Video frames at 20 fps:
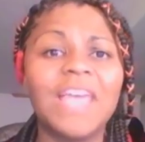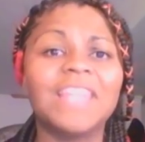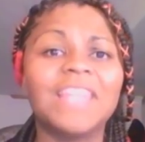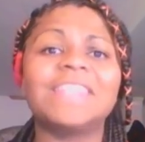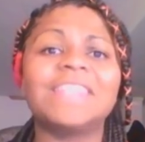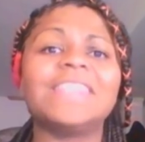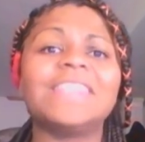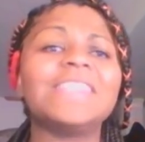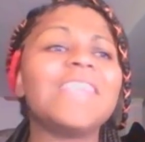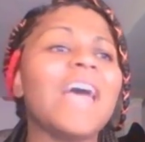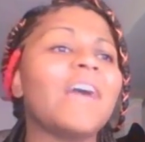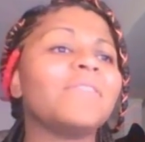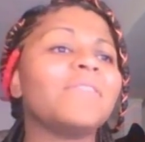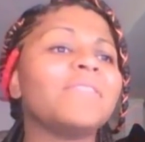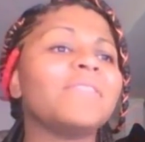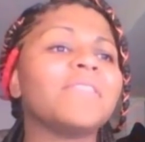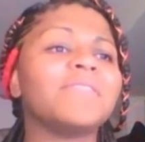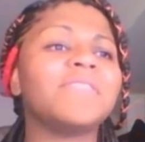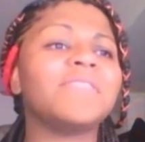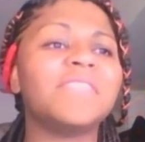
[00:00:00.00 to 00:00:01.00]
This is the
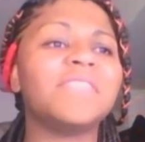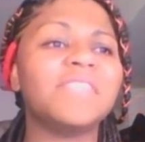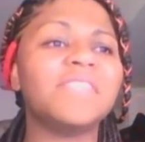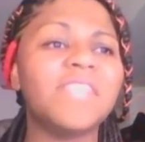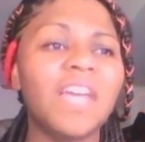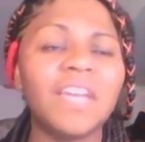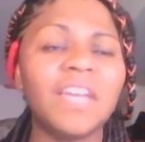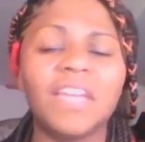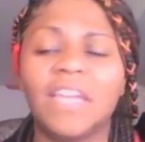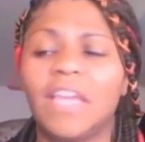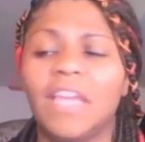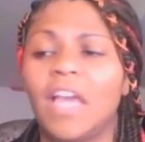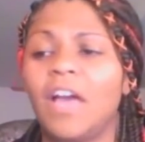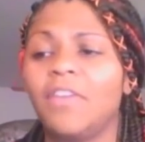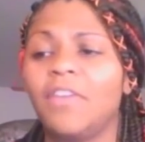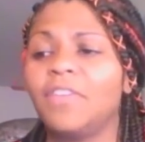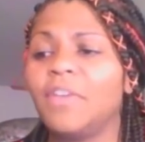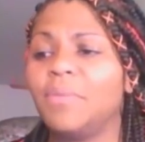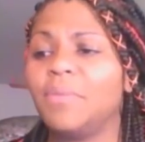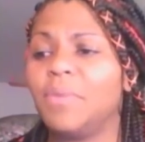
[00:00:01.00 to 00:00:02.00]
house of study,
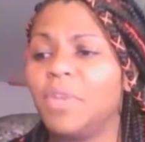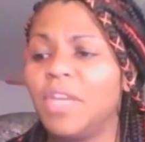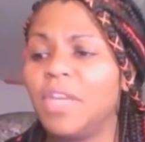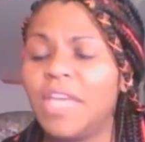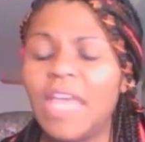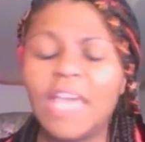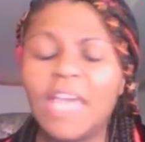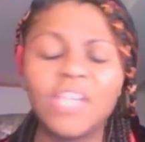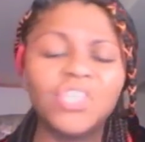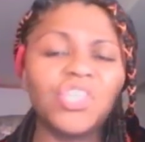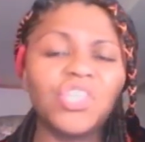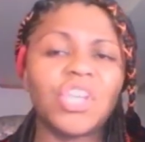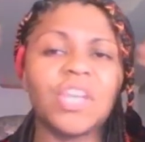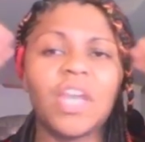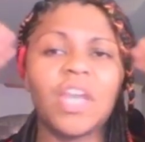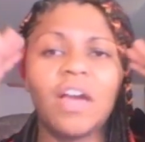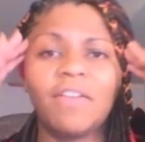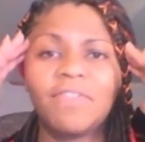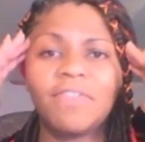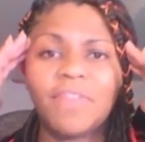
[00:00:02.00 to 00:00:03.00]
of communication,
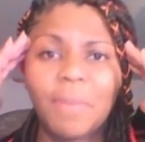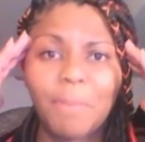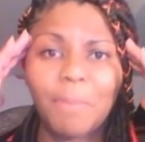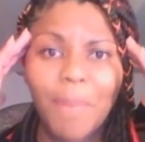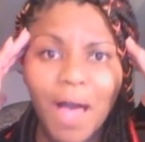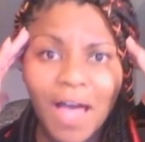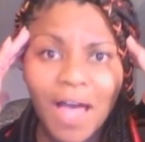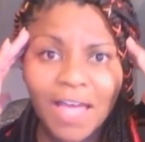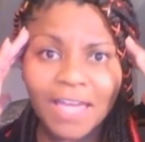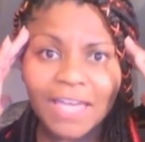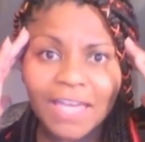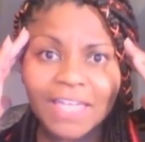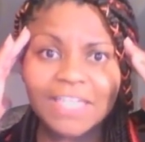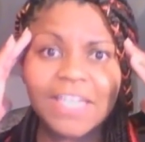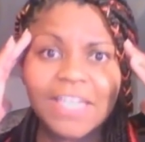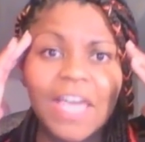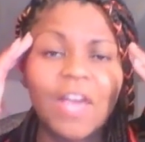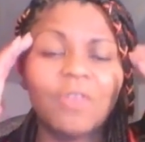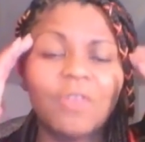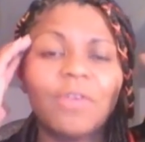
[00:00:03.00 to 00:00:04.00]
of the mind,
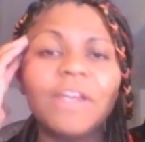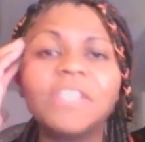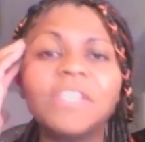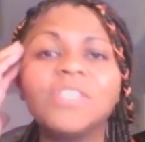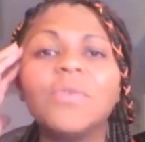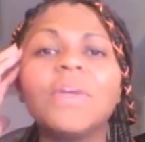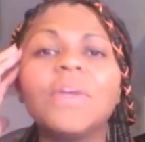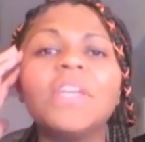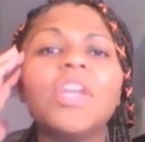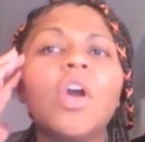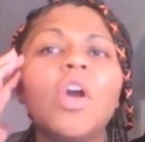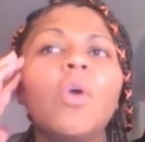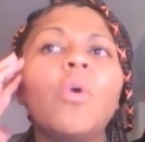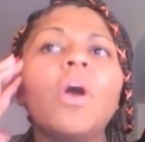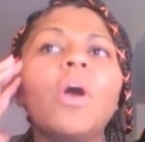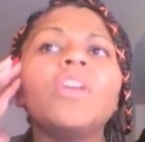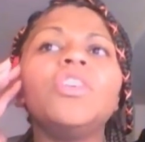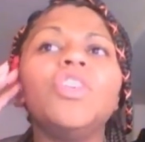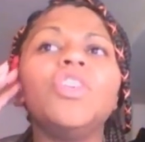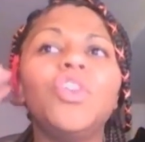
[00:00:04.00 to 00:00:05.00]
right? So I
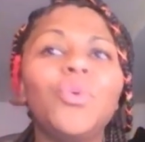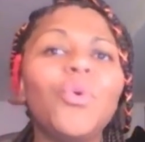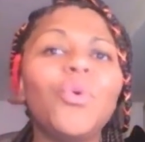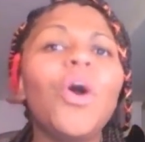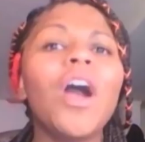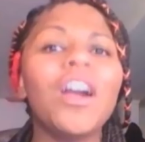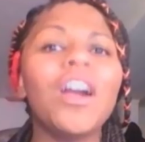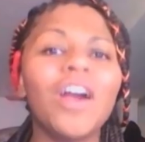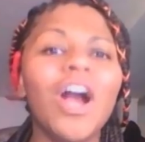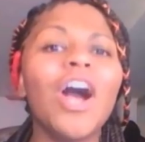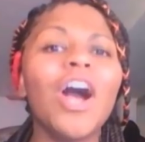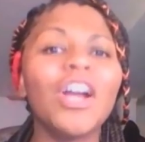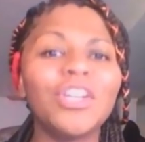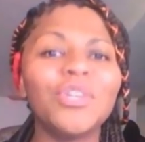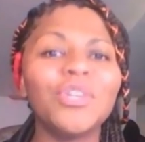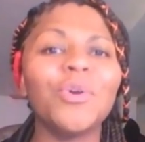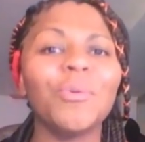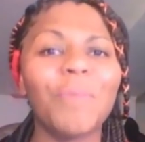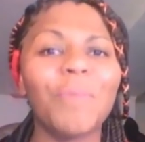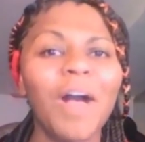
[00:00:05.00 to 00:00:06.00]
know you are on
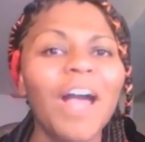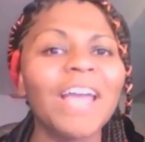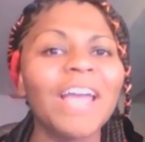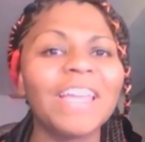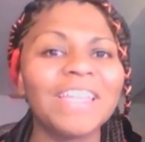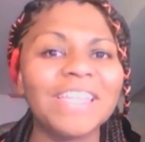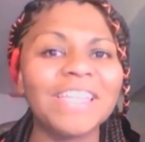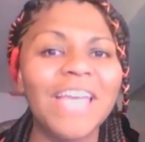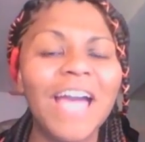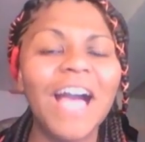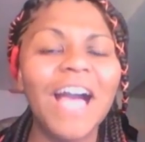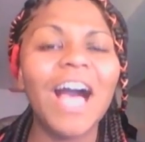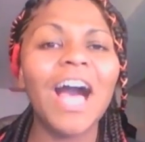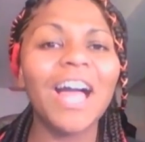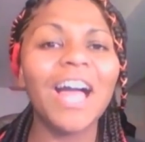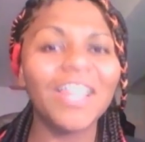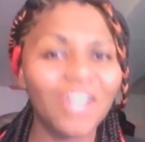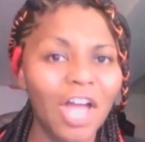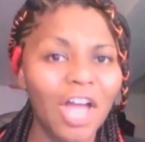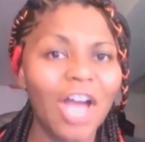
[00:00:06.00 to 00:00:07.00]
your mind
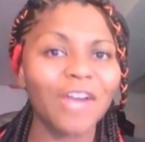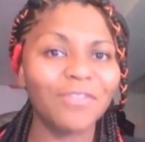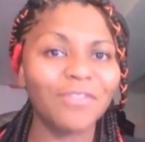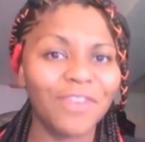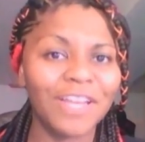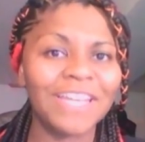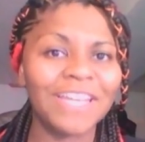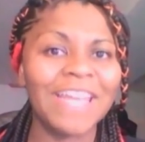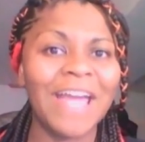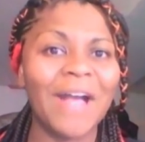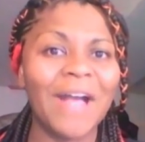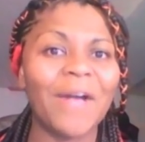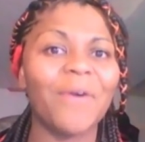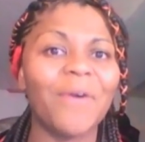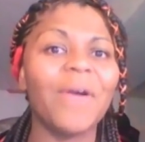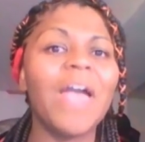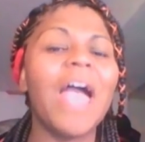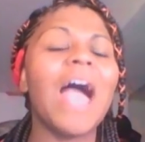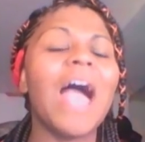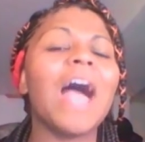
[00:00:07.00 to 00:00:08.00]
a lot right now,
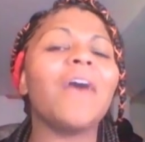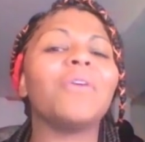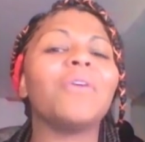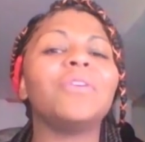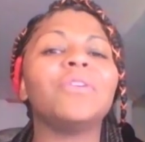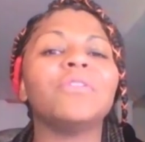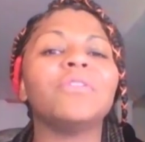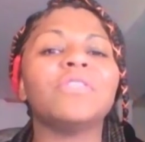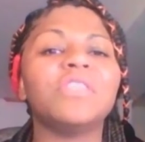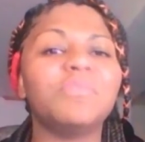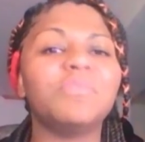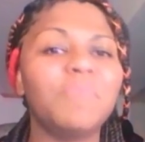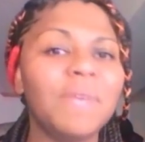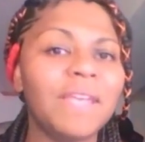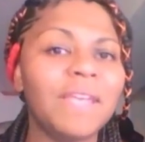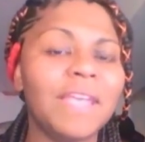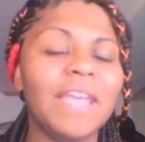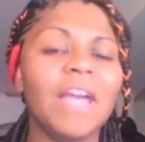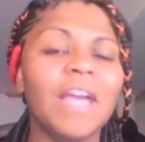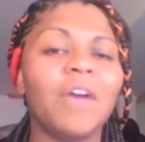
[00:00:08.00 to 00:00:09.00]
how you're
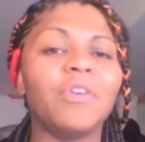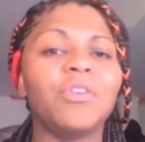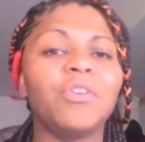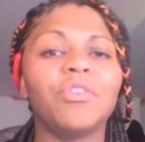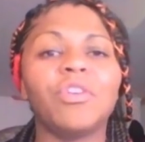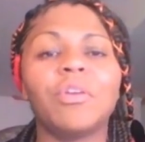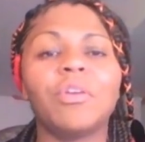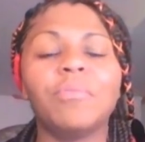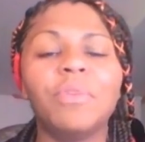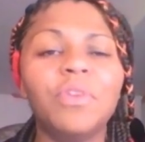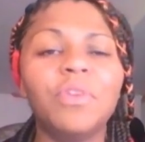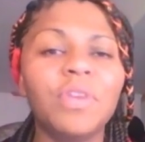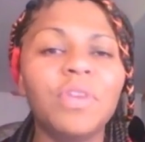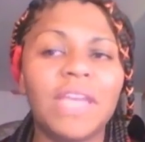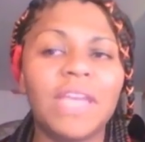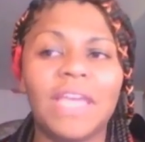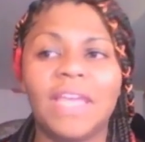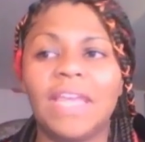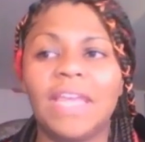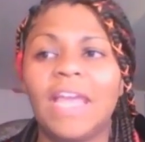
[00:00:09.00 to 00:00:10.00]
speaking, how you're
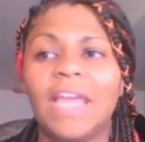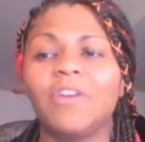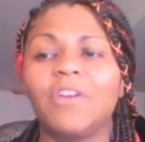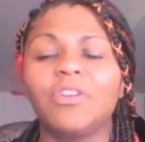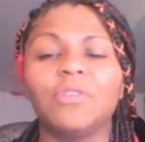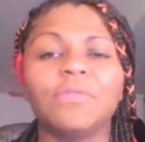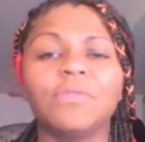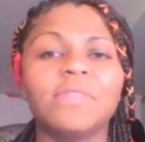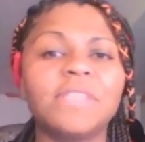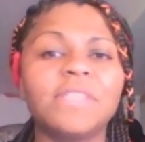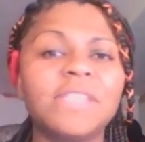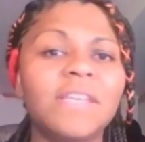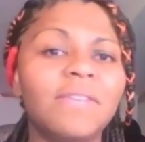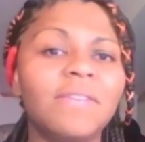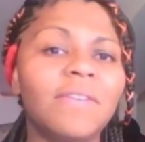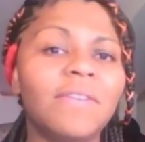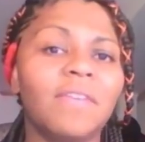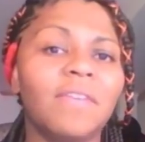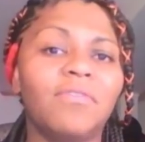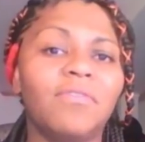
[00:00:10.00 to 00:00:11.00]
communicating, how you're receiving
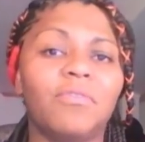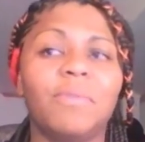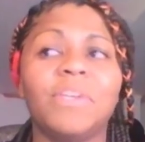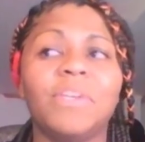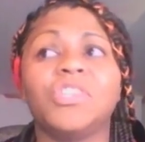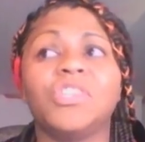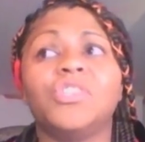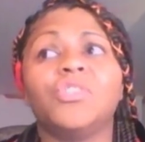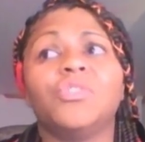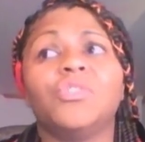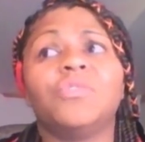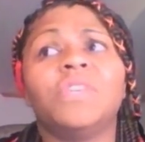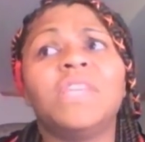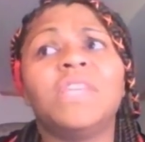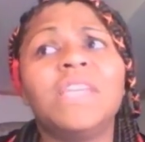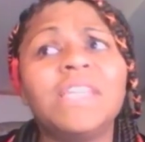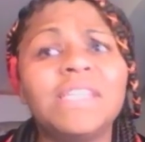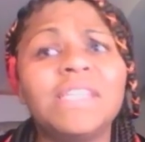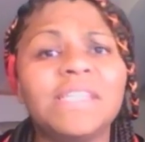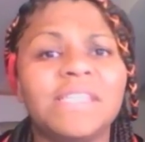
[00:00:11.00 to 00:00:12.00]
receiving information? Do you
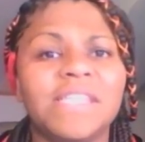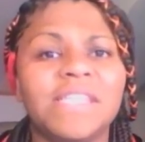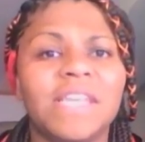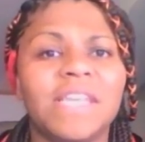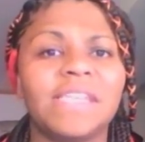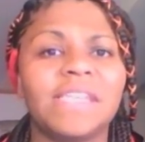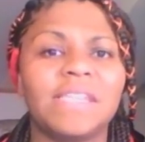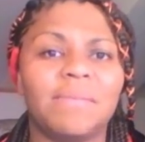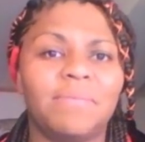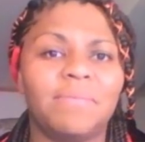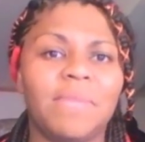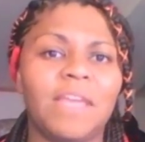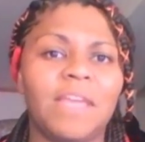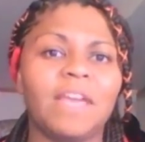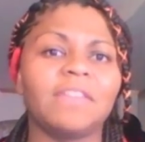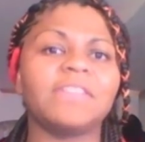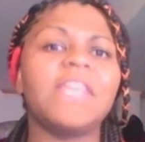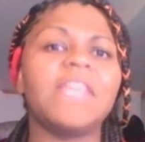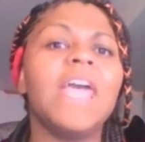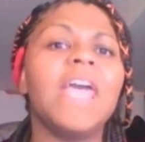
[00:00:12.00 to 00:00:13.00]
need to study something
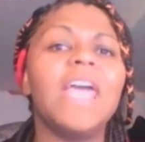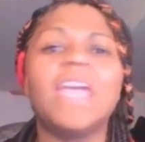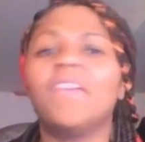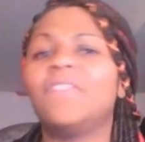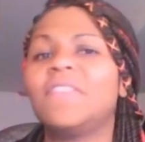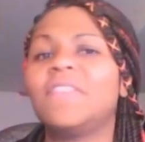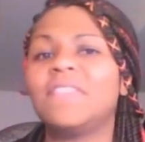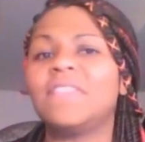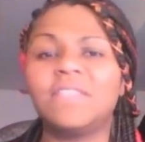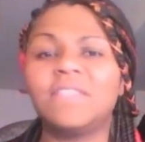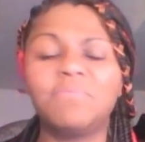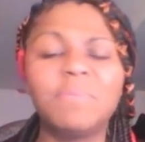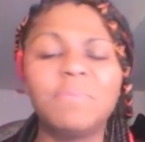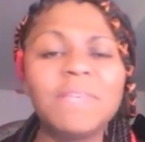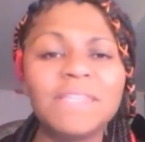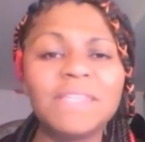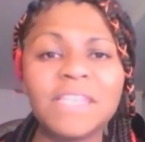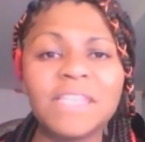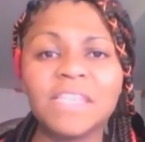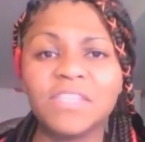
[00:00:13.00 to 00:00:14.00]
else? If this is
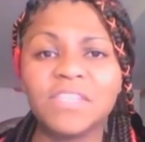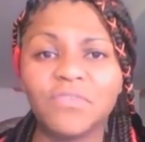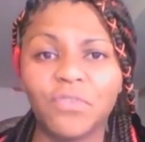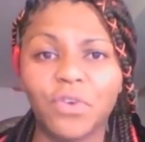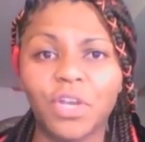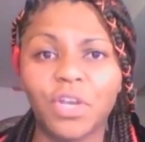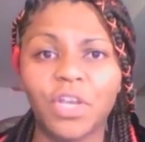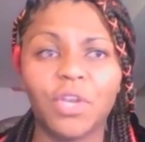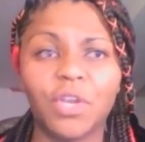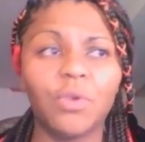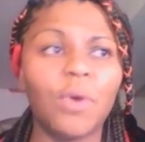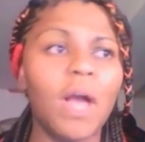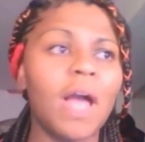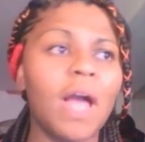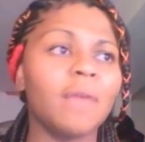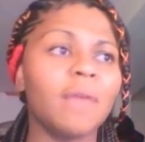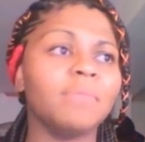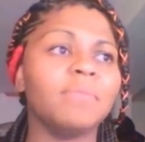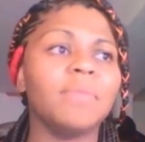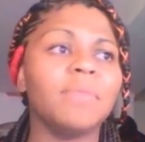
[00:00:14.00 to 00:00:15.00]
business for you,
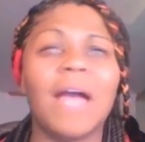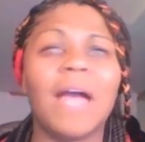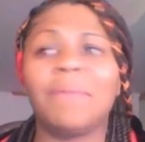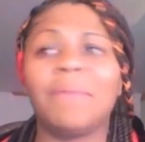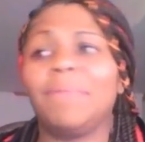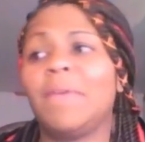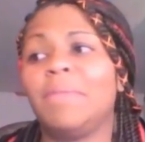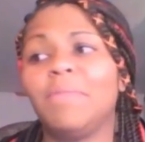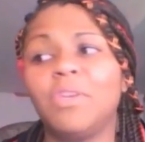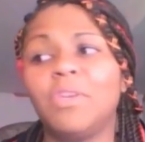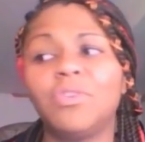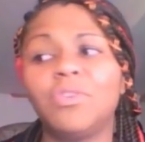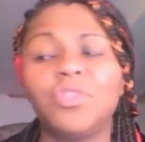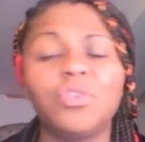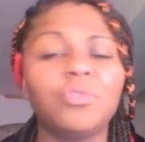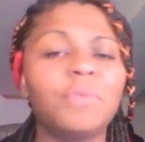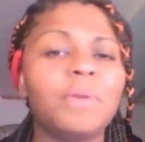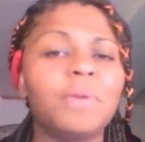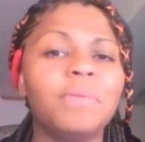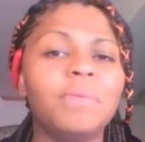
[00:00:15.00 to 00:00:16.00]
um, maybe you
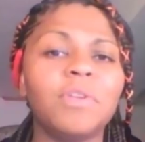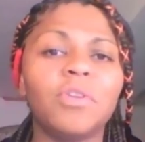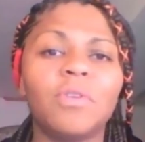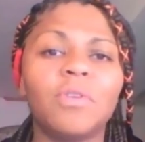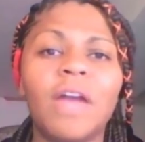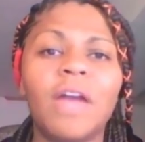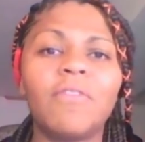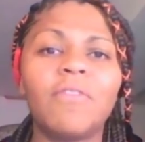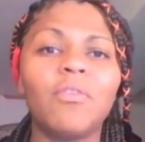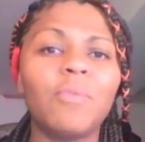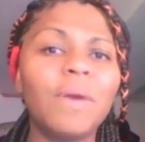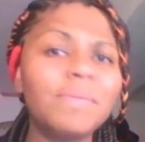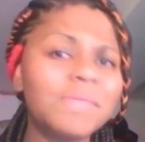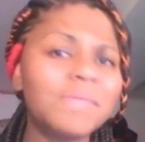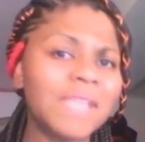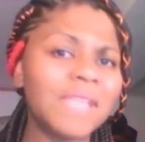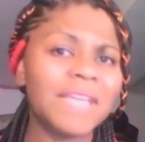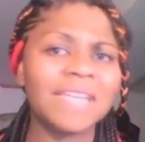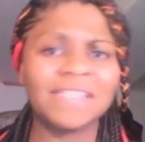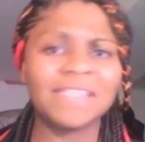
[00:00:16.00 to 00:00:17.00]
do, maybe you don't have a
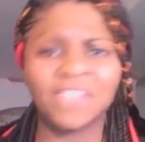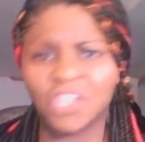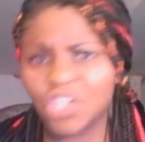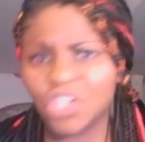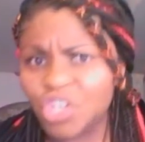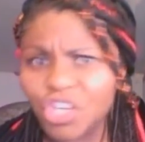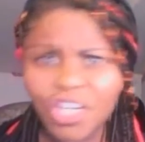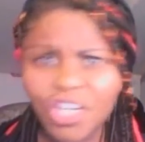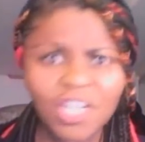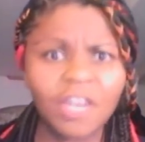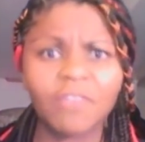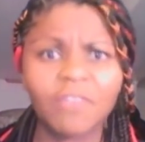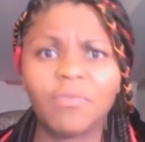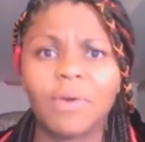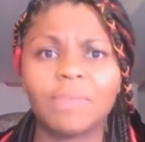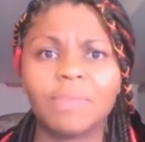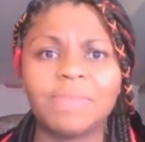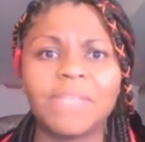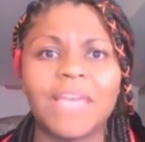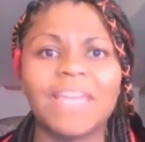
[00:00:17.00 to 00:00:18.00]
website. Is it a good enough
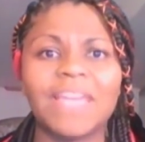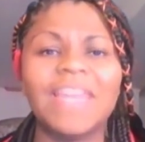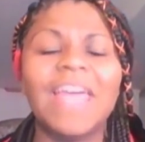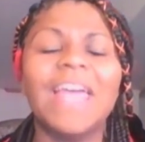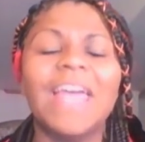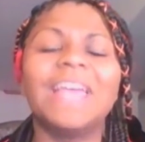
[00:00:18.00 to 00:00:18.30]
website?